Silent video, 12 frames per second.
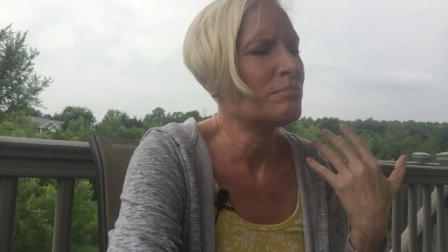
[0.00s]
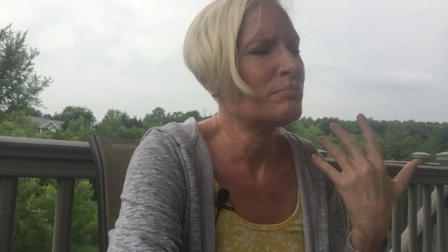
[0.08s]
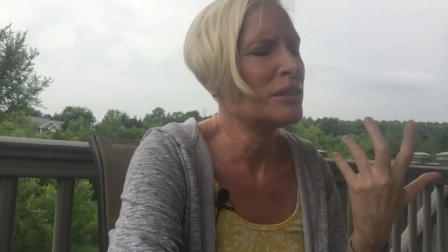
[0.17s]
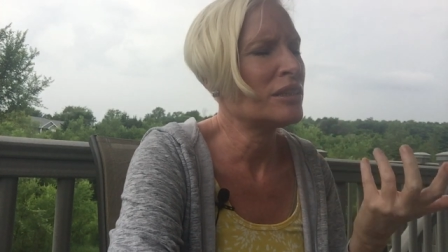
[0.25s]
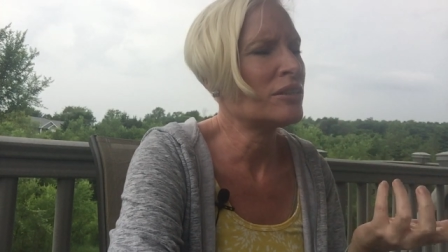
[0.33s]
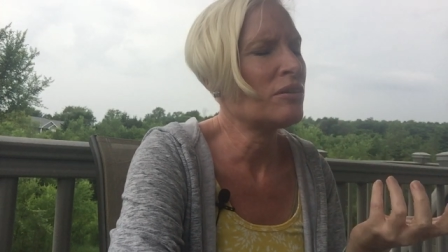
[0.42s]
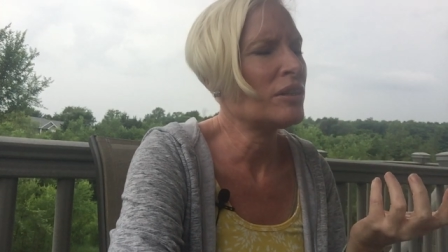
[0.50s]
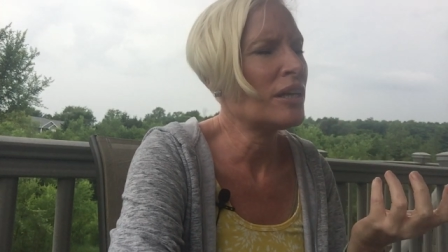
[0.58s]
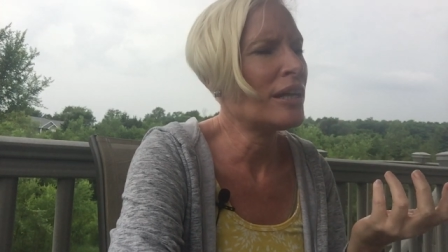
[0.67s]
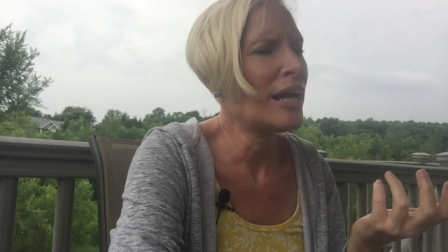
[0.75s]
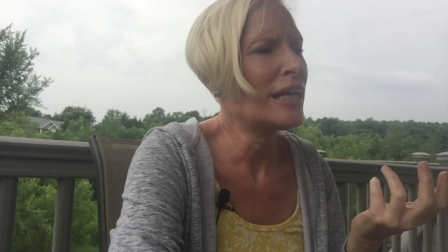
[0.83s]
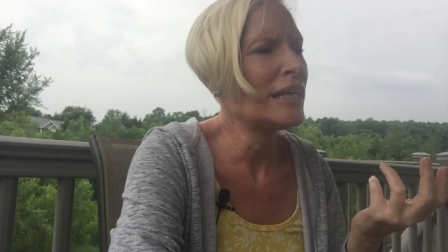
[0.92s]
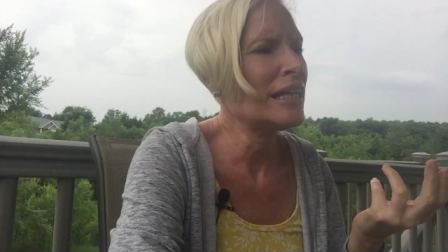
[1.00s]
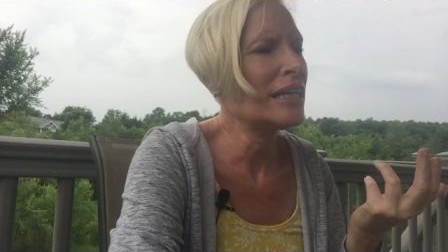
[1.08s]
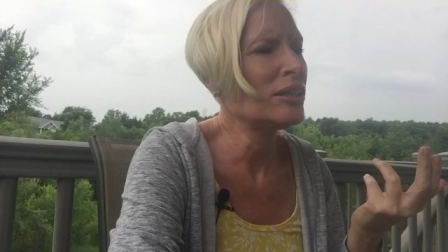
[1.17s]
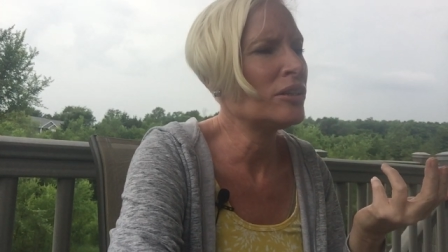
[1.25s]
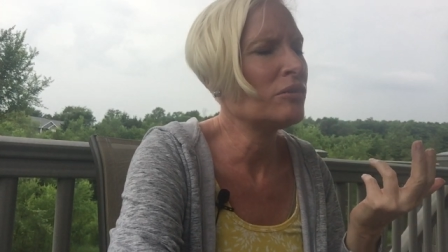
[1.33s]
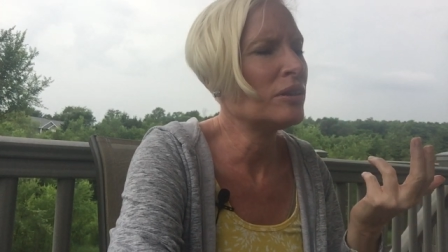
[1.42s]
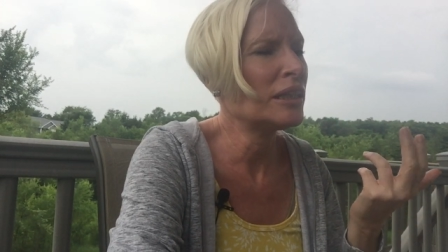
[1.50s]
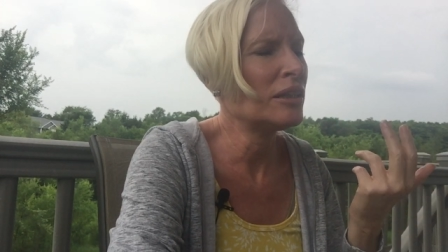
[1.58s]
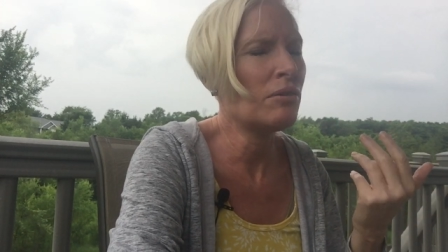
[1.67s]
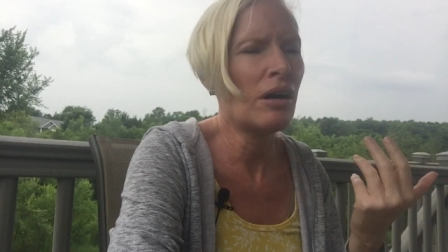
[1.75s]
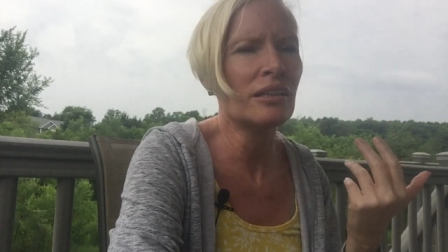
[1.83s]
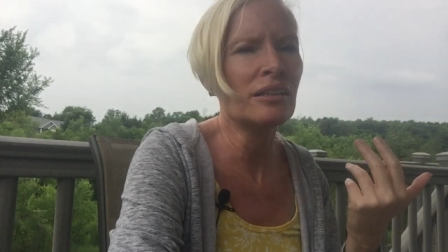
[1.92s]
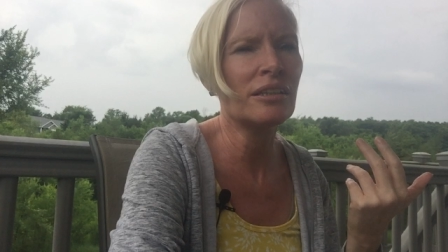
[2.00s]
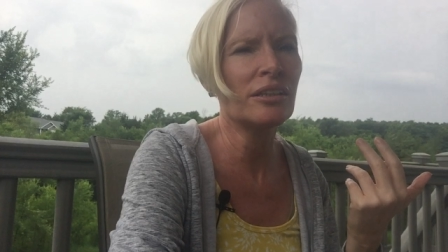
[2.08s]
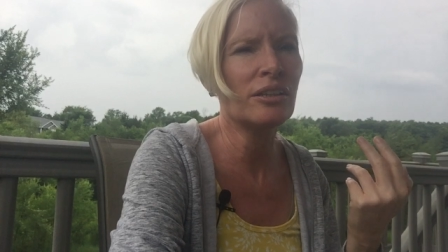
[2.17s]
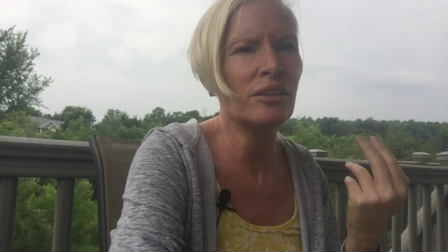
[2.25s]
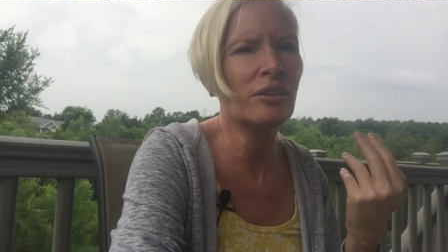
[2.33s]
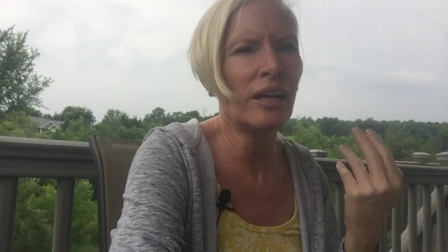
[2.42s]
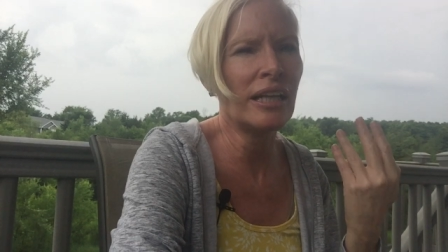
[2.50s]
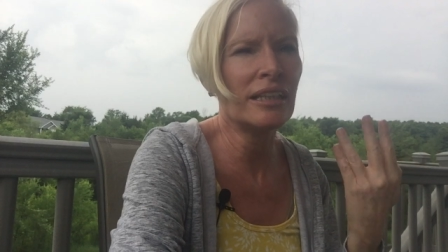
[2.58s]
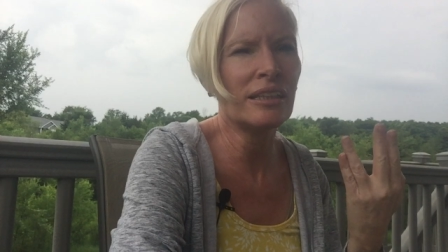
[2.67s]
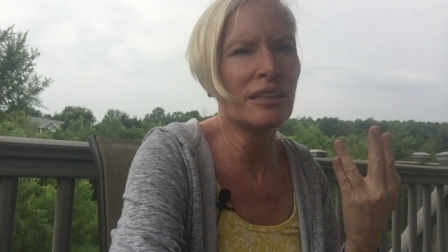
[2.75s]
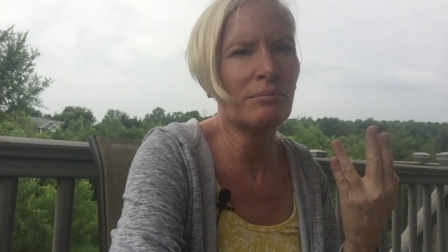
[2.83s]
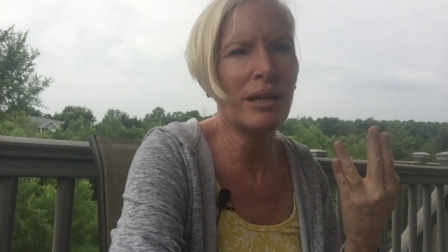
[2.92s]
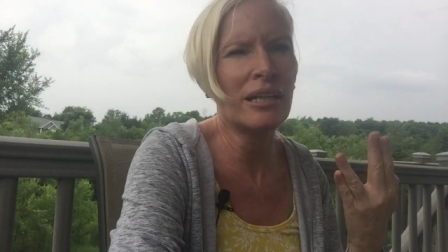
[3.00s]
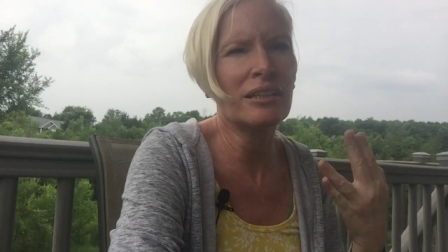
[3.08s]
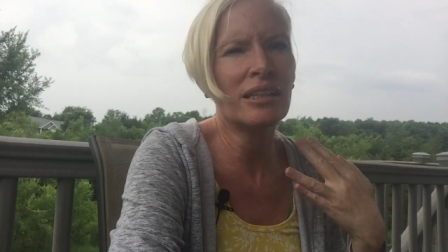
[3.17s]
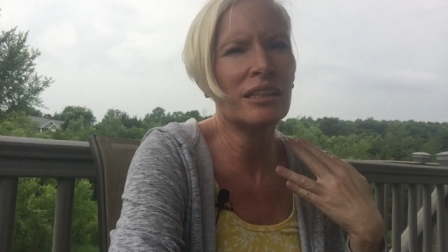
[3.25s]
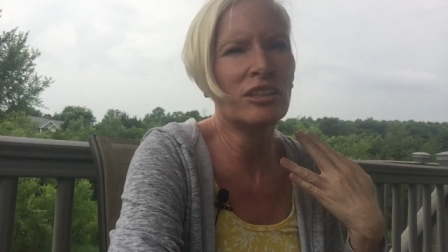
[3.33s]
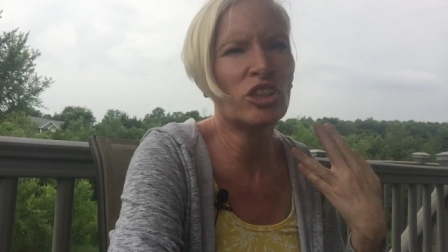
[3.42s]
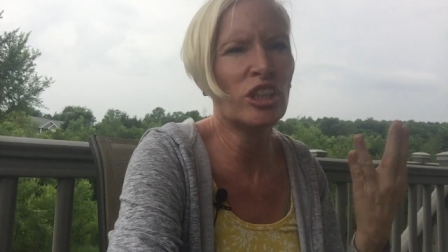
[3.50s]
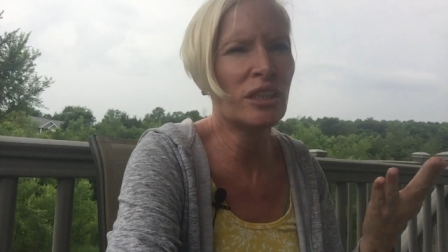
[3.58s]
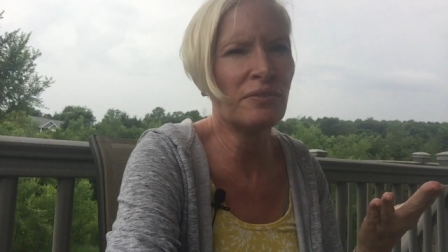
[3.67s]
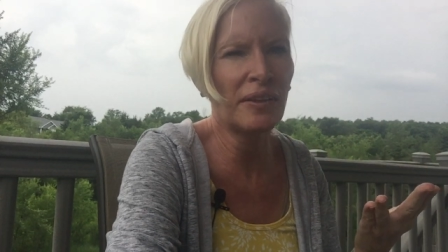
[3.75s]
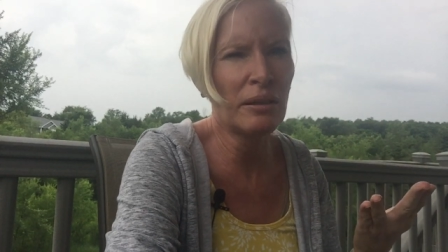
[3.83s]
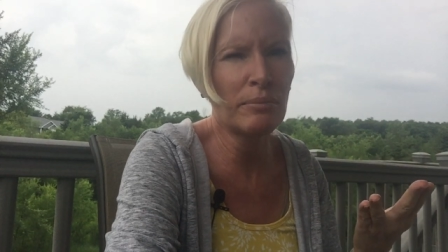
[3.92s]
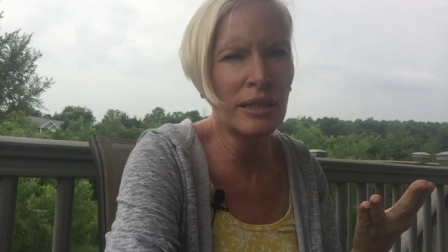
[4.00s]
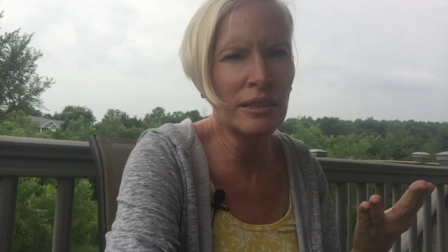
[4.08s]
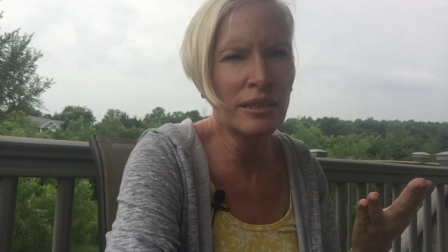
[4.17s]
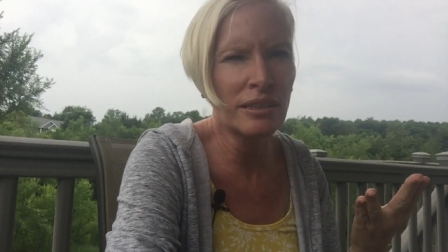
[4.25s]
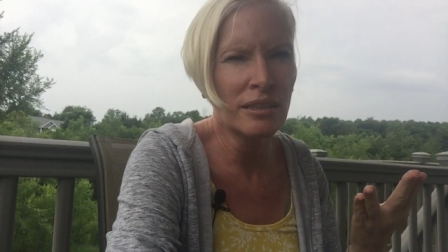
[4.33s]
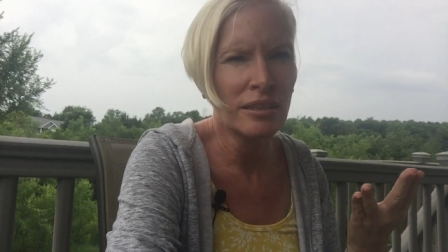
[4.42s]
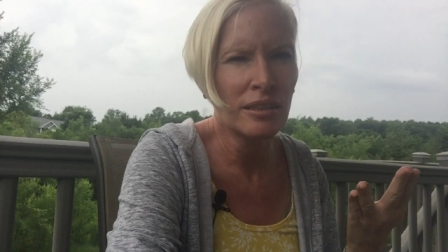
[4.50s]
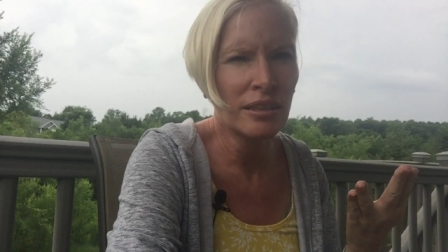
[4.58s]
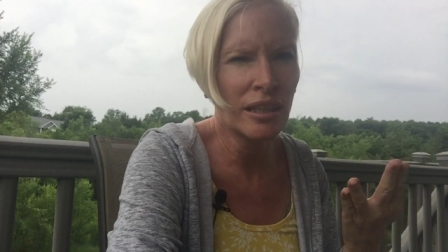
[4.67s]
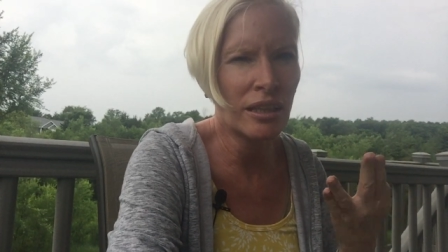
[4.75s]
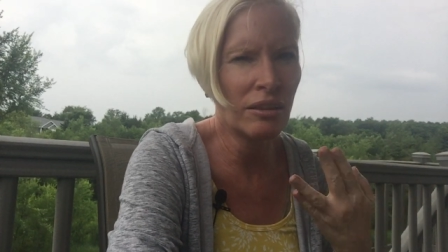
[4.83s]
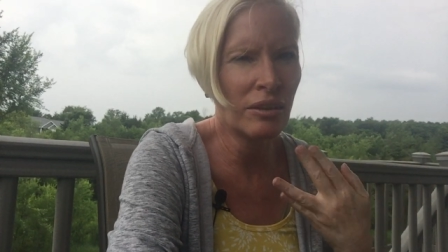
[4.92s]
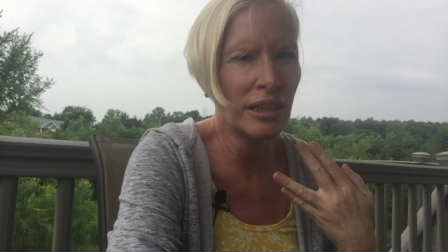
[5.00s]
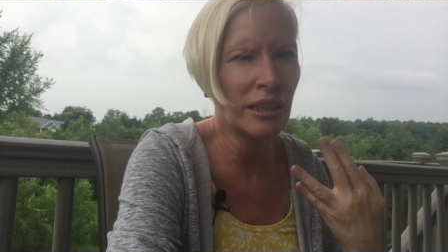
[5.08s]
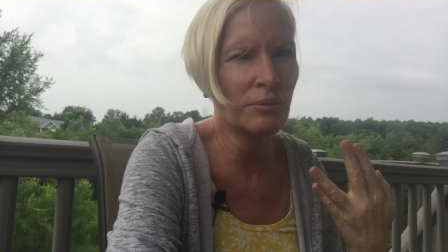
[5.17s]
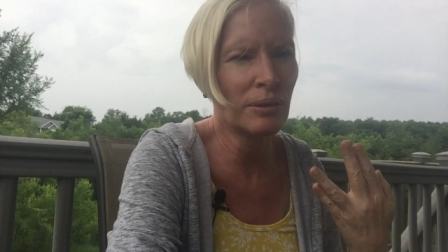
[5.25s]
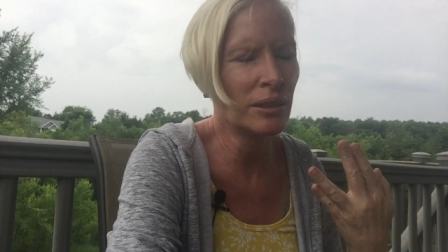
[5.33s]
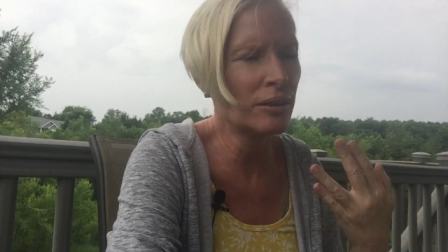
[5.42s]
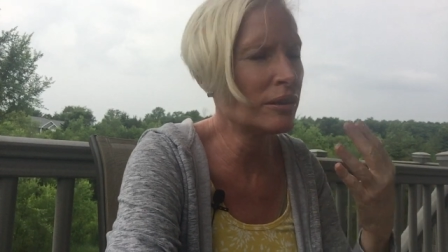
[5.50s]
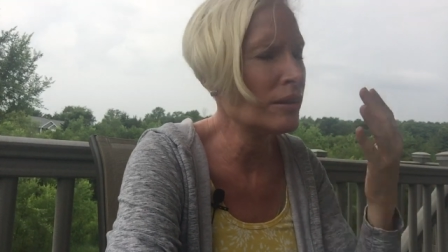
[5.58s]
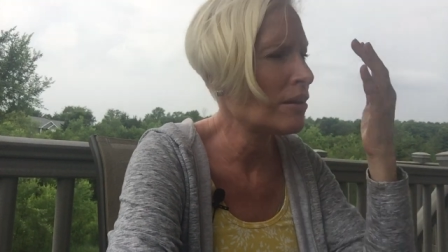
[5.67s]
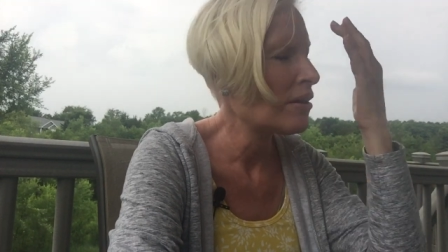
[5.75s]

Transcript: persona that he can do what he wants to do and it doesn't matter cuz she's famous, you know, and he's with her.